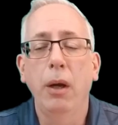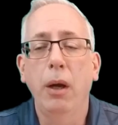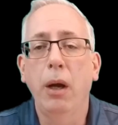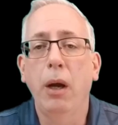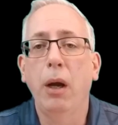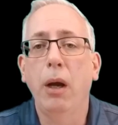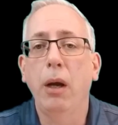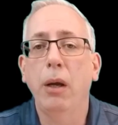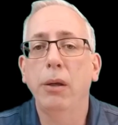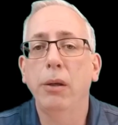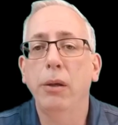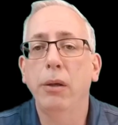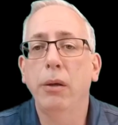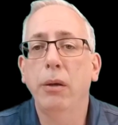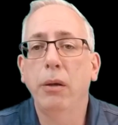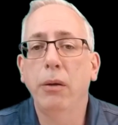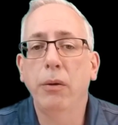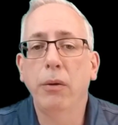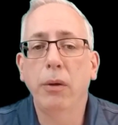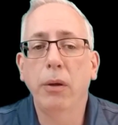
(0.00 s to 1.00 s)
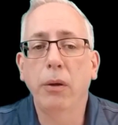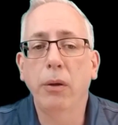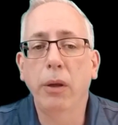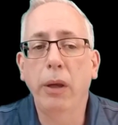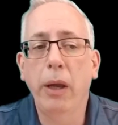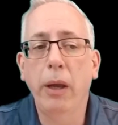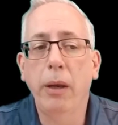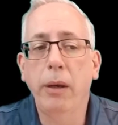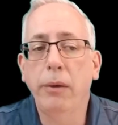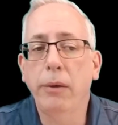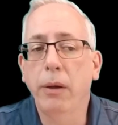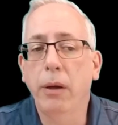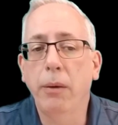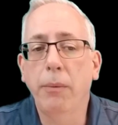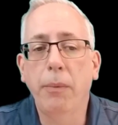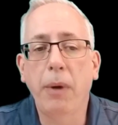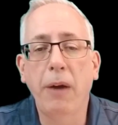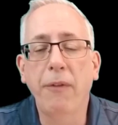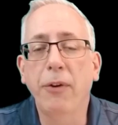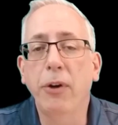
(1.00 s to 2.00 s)
Uh, and
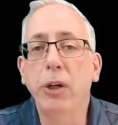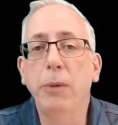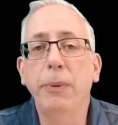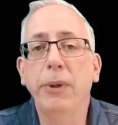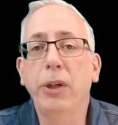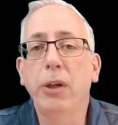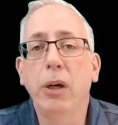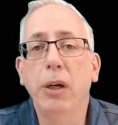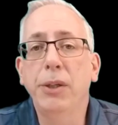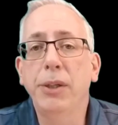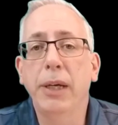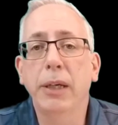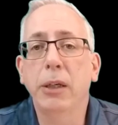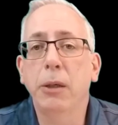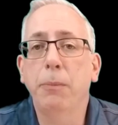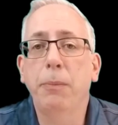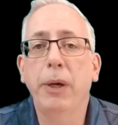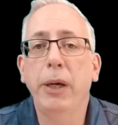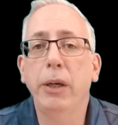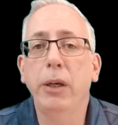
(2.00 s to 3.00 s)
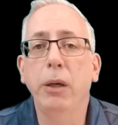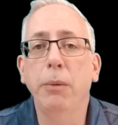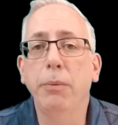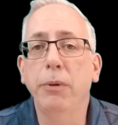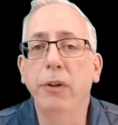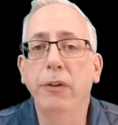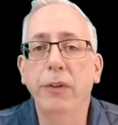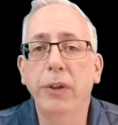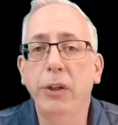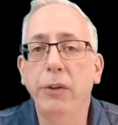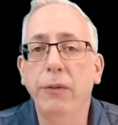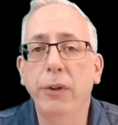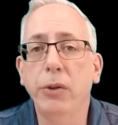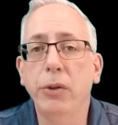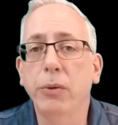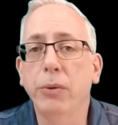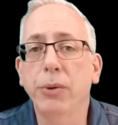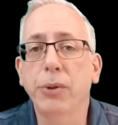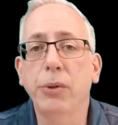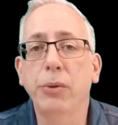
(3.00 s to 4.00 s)
uh, I've already been contacted by a number of
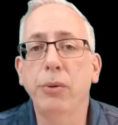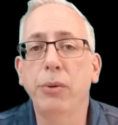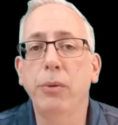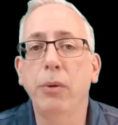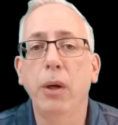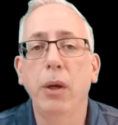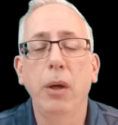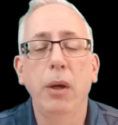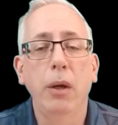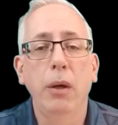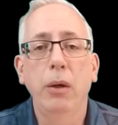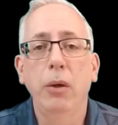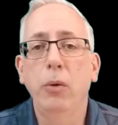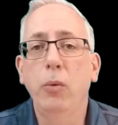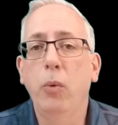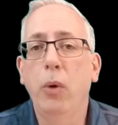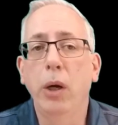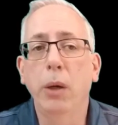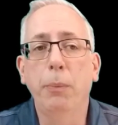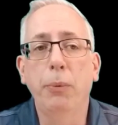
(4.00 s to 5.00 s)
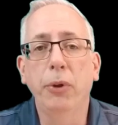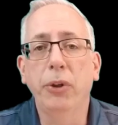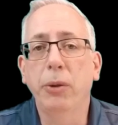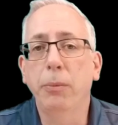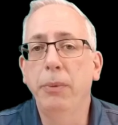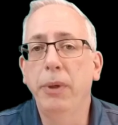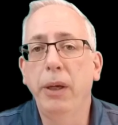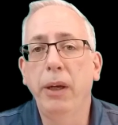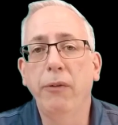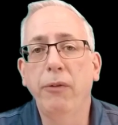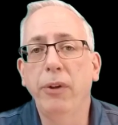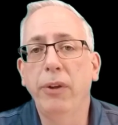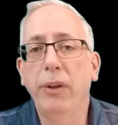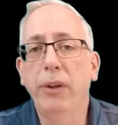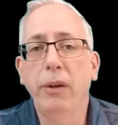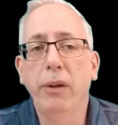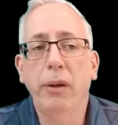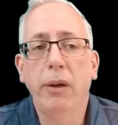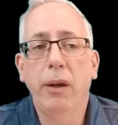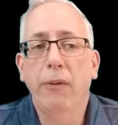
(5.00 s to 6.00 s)
individuals who who want to put them in
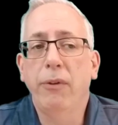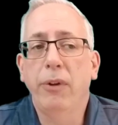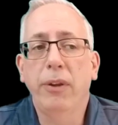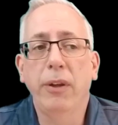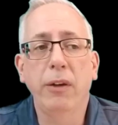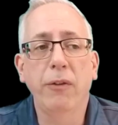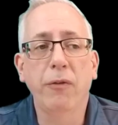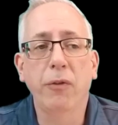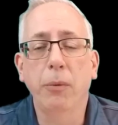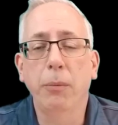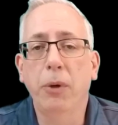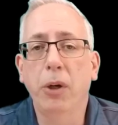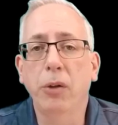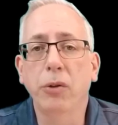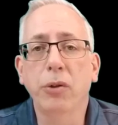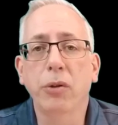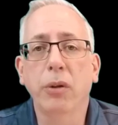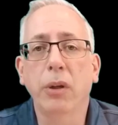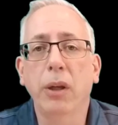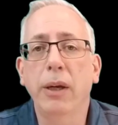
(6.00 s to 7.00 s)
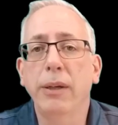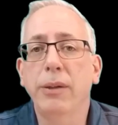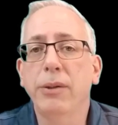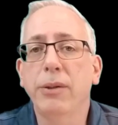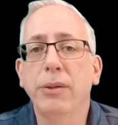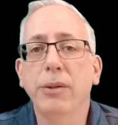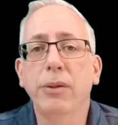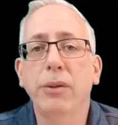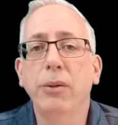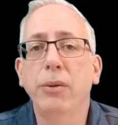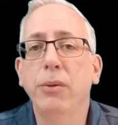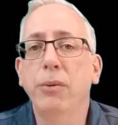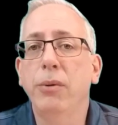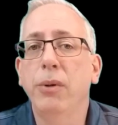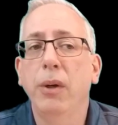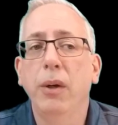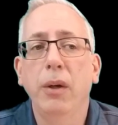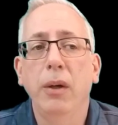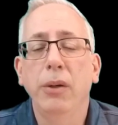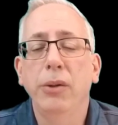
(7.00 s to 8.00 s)
everything everything from ultralights
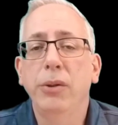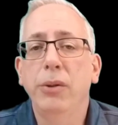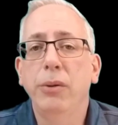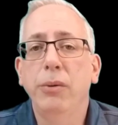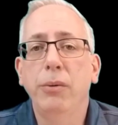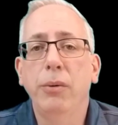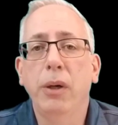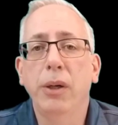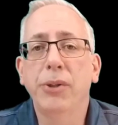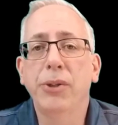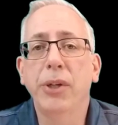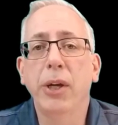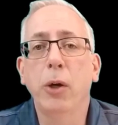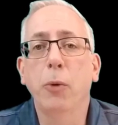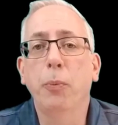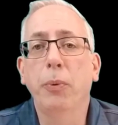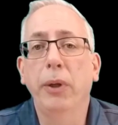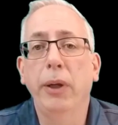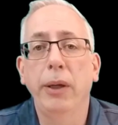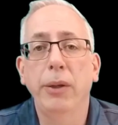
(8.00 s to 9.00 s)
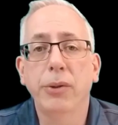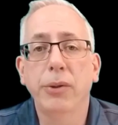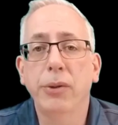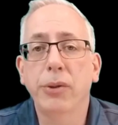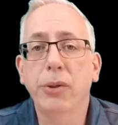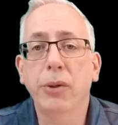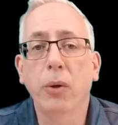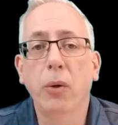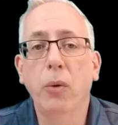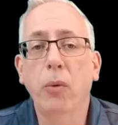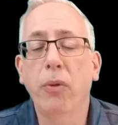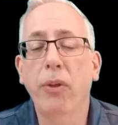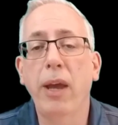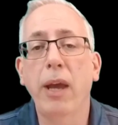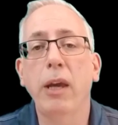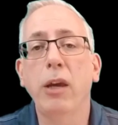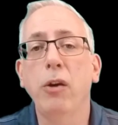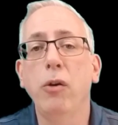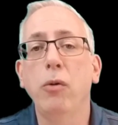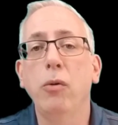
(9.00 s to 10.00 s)
to to uh, sailplanes. So
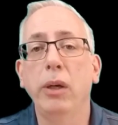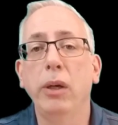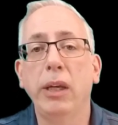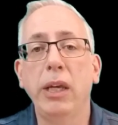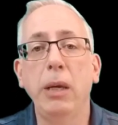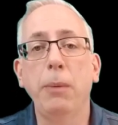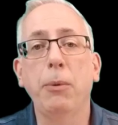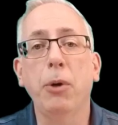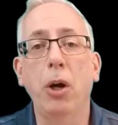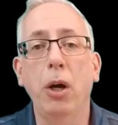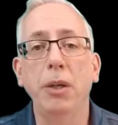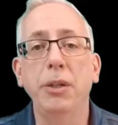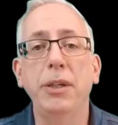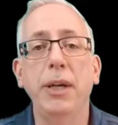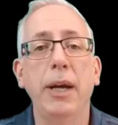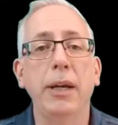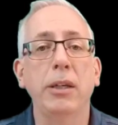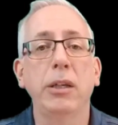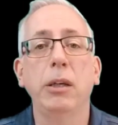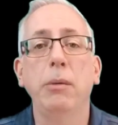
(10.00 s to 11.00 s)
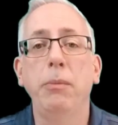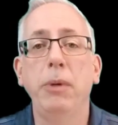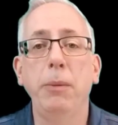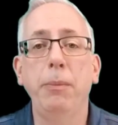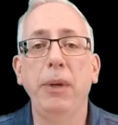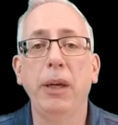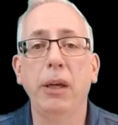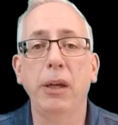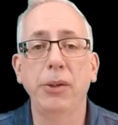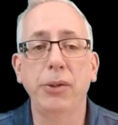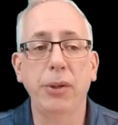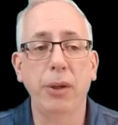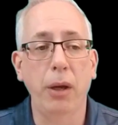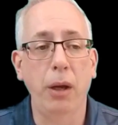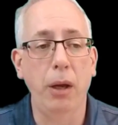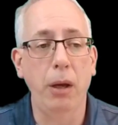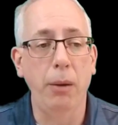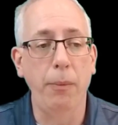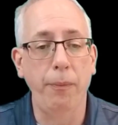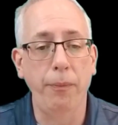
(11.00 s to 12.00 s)
thank you and keep contacting me because
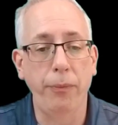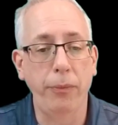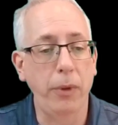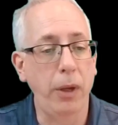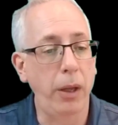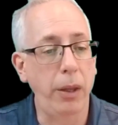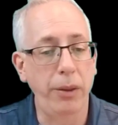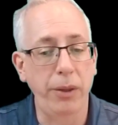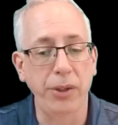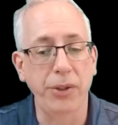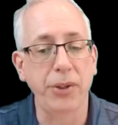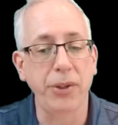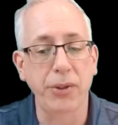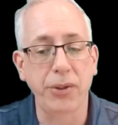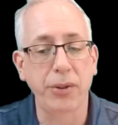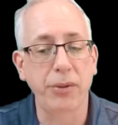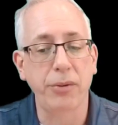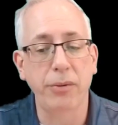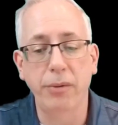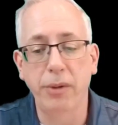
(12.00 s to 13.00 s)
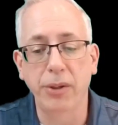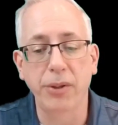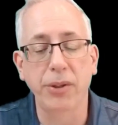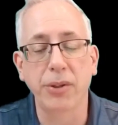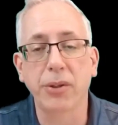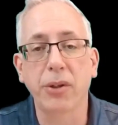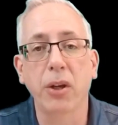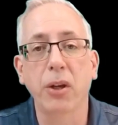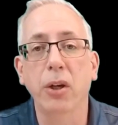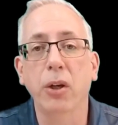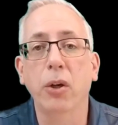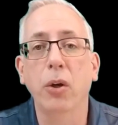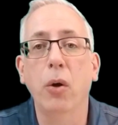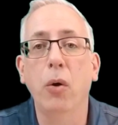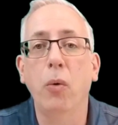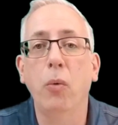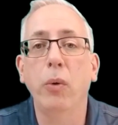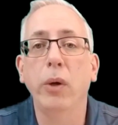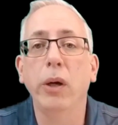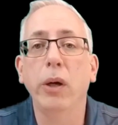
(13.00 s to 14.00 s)
um, this is this is going to
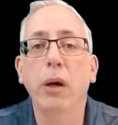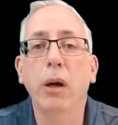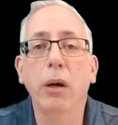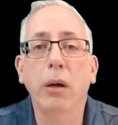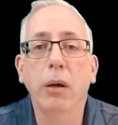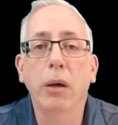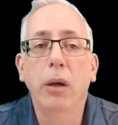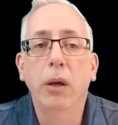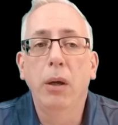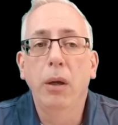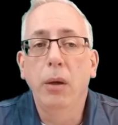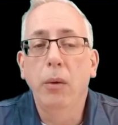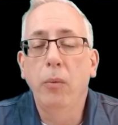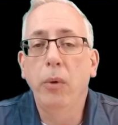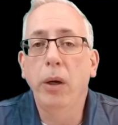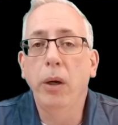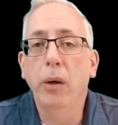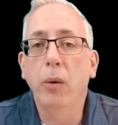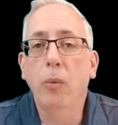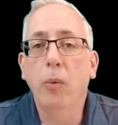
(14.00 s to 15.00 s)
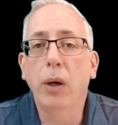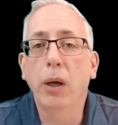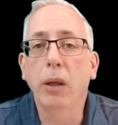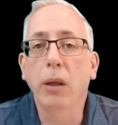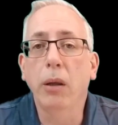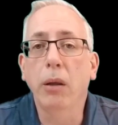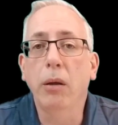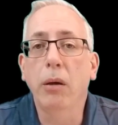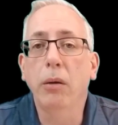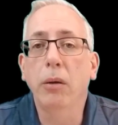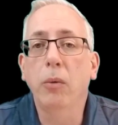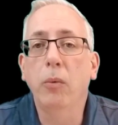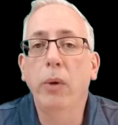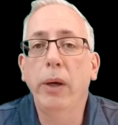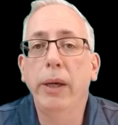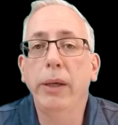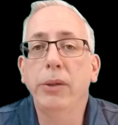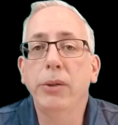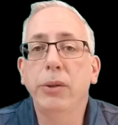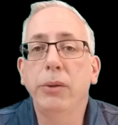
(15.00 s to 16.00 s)
go. We are we are well along the
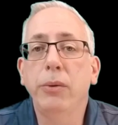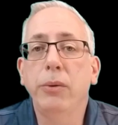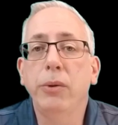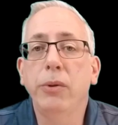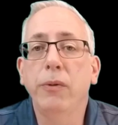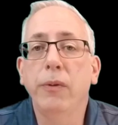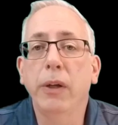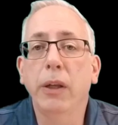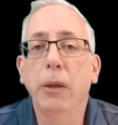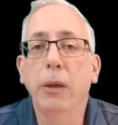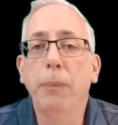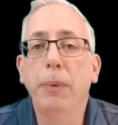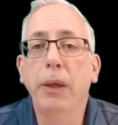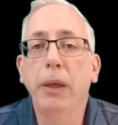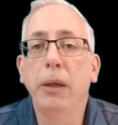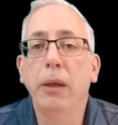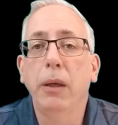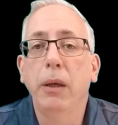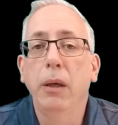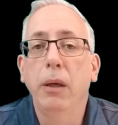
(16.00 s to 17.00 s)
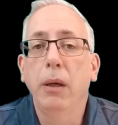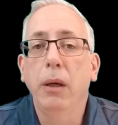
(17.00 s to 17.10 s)
way to developing.